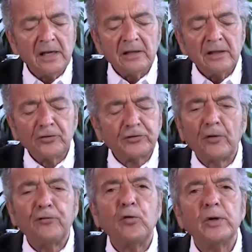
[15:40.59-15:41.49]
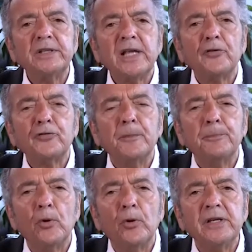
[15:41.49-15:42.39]
Just have 40,000
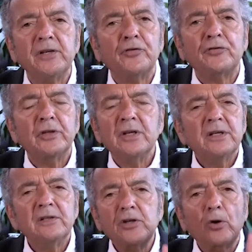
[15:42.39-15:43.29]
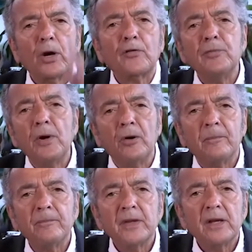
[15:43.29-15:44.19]
employees. You can work from home.